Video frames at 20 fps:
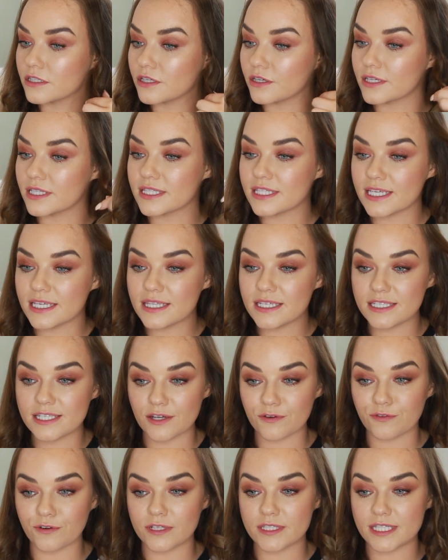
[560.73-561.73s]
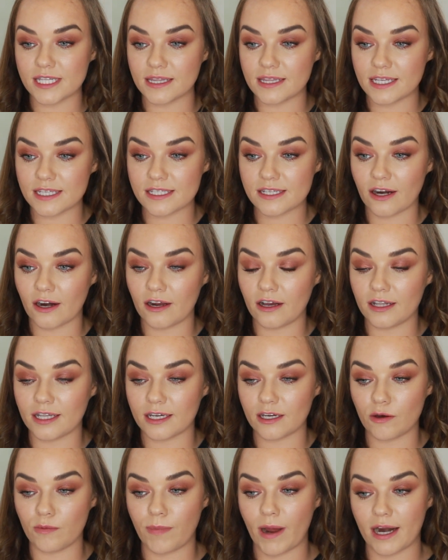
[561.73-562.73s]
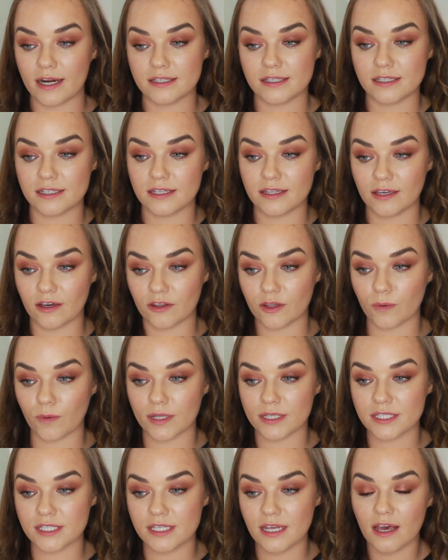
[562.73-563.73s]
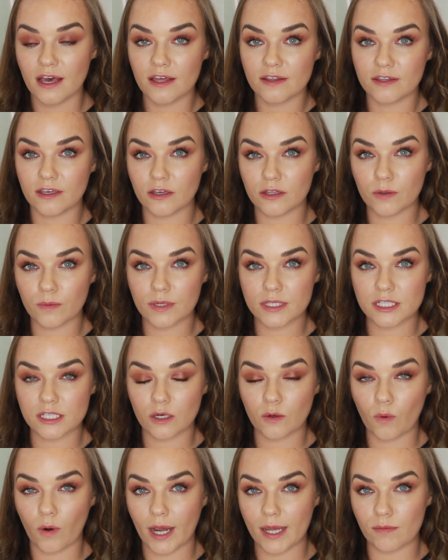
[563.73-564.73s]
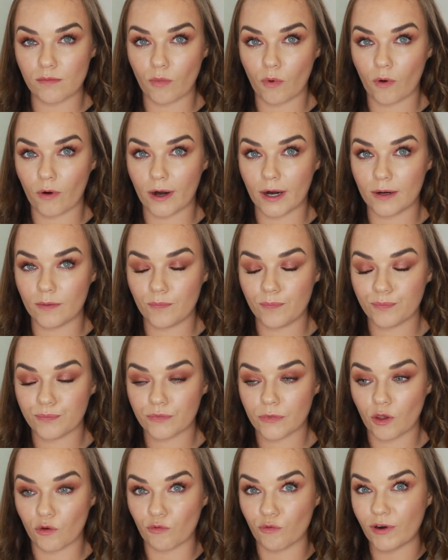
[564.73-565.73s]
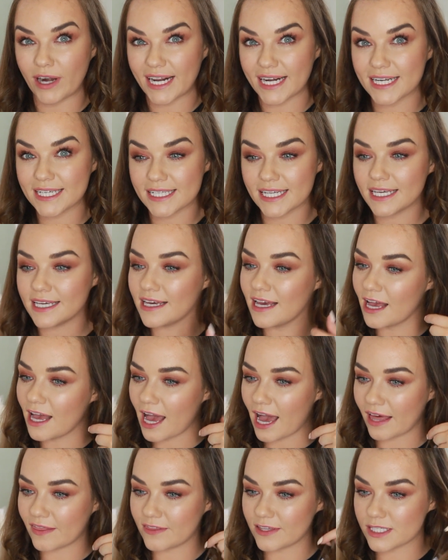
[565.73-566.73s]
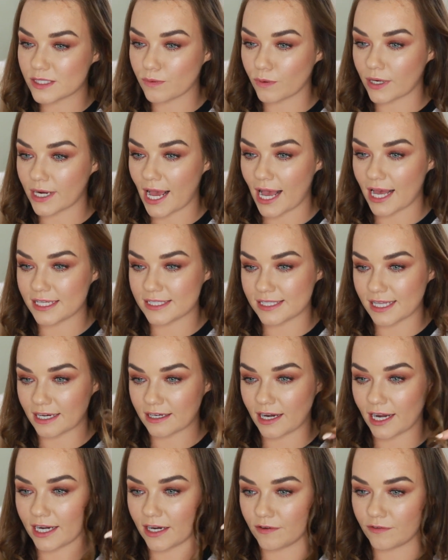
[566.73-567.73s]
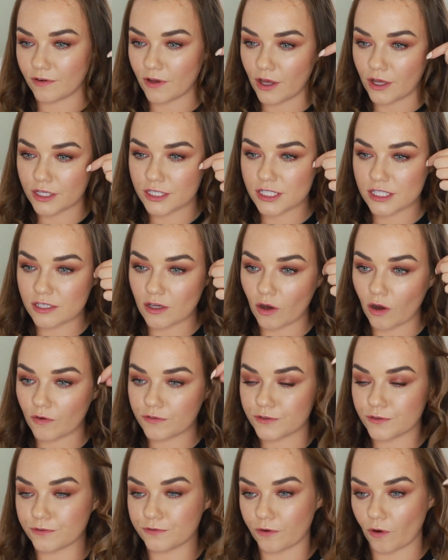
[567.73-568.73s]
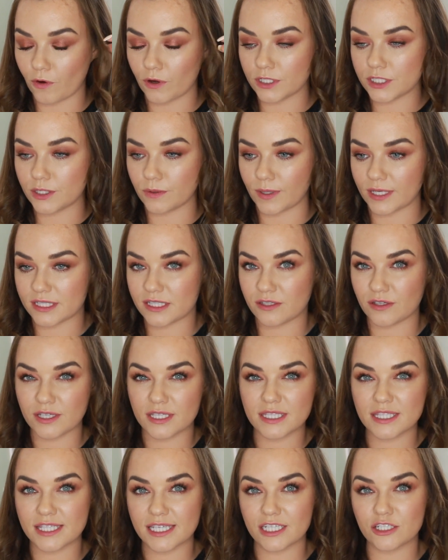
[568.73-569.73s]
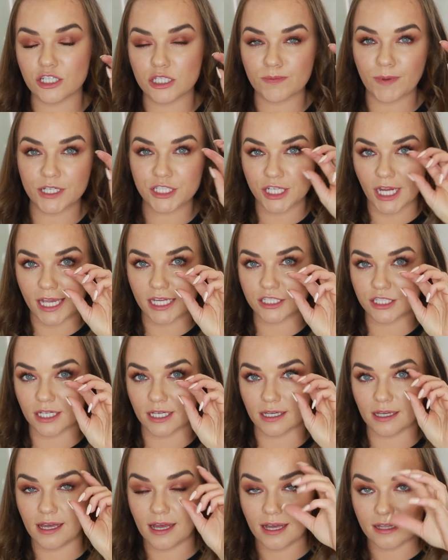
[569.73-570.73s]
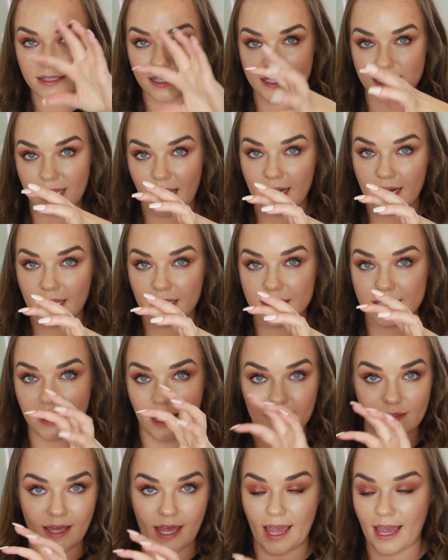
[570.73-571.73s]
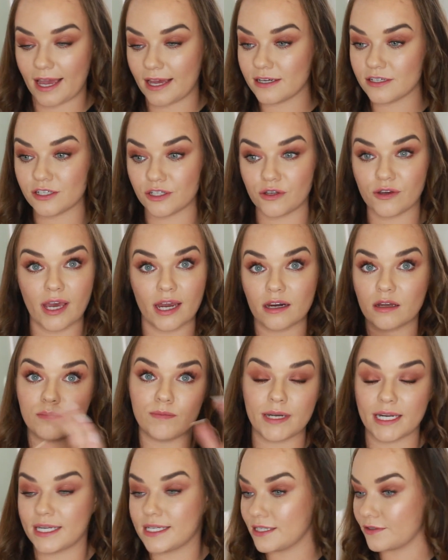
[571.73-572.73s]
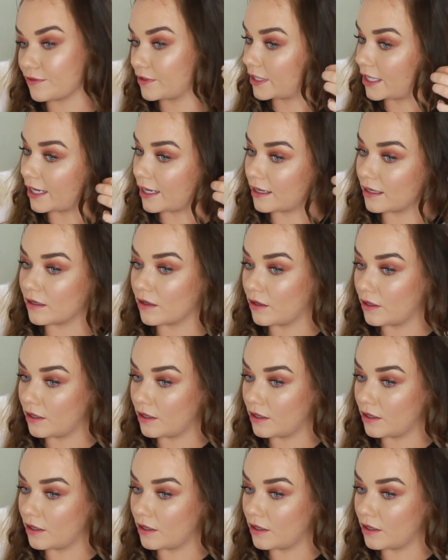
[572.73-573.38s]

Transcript: So you can see the difference in this curl in comparison to the other ones. The other ones are quite more ringlety, and this one has that kind of soft fall to it. So you can see just by changing the settings and the head, you get a completely different curl.